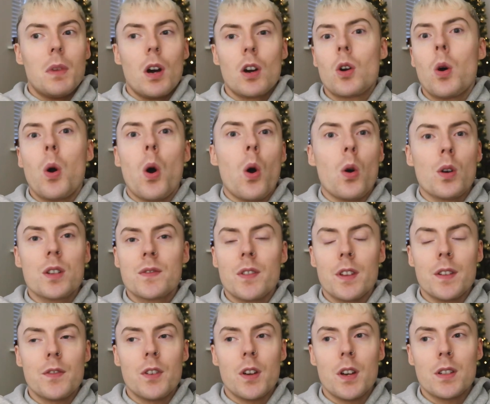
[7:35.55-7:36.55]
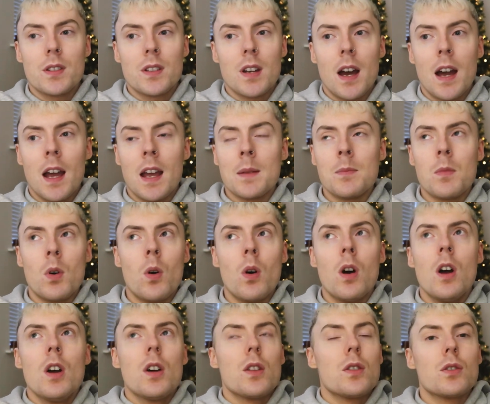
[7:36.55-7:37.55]
a course for the first time,
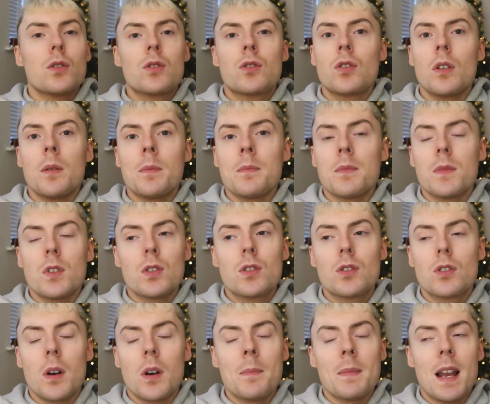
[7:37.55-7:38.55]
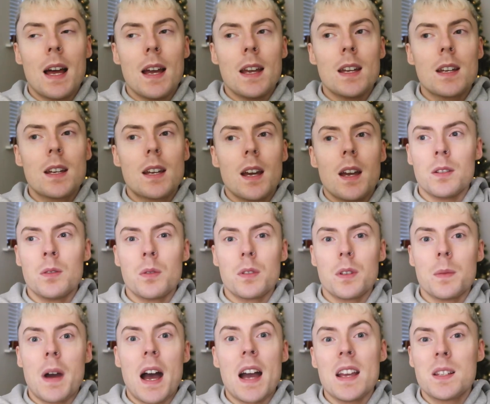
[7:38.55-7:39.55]
or there's some like, you know,
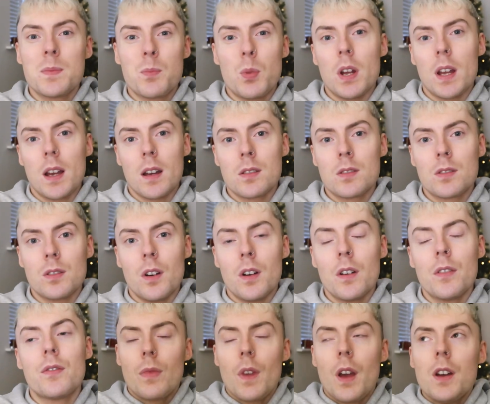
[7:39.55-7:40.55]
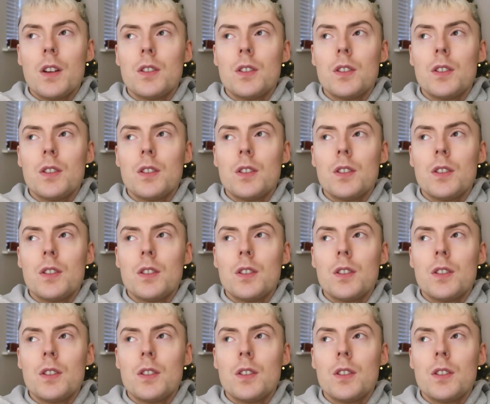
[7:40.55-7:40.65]
the icebreaker stuff.